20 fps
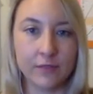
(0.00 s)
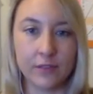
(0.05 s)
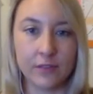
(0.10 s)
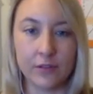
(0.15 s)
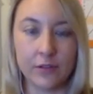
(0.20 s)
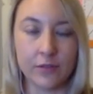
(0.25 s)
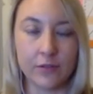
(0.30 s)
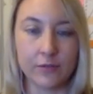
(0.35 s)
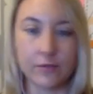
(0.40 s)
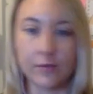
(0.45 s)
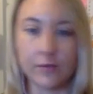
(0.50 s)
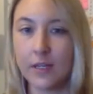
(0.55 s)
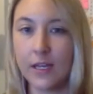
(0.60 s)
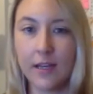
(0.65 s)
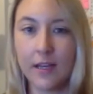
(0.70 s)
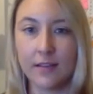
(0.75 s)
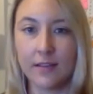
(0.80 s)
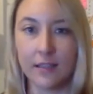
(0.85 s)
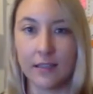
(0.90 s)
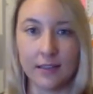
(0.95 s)
you know,
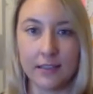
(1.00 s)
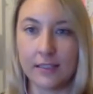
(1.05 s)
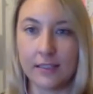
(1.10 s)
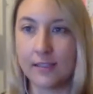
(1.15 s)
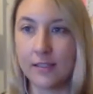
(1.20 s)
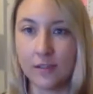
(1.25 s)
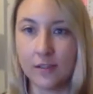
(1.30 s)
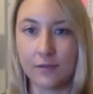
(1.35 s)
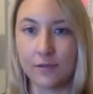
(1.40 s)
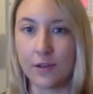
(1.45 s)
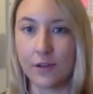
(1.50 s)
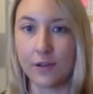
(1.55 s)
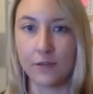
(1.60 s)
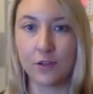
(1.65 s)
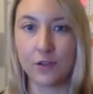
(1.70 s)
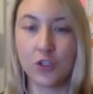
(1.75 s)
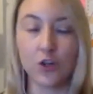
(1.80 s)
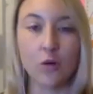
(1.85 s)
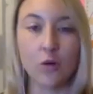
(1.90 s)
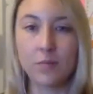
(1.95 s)
the list
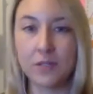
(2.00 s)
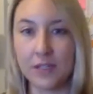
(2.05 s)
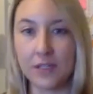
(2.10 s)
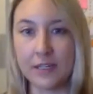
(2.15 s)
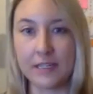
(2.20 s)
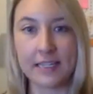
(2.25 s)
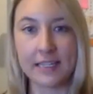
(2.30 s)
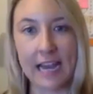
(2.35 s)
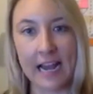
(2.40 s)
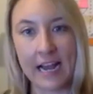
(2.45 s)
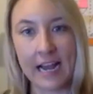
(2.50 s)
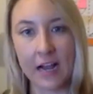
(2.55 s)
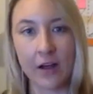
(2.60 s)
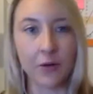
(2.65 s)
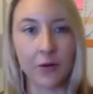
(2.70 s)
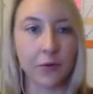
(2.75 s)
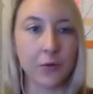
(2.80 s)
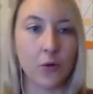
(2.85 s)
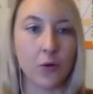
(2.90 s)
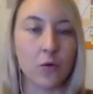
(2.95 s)
of shops in a
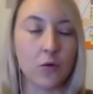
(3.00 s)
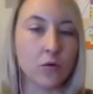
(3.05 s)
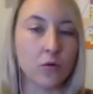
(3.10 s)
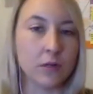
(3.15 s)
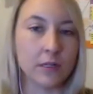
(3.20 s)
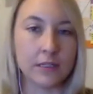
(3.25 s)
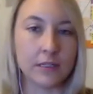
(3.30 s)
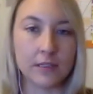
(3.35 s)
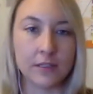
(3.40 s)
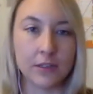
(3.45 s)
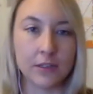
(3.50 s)
town, or,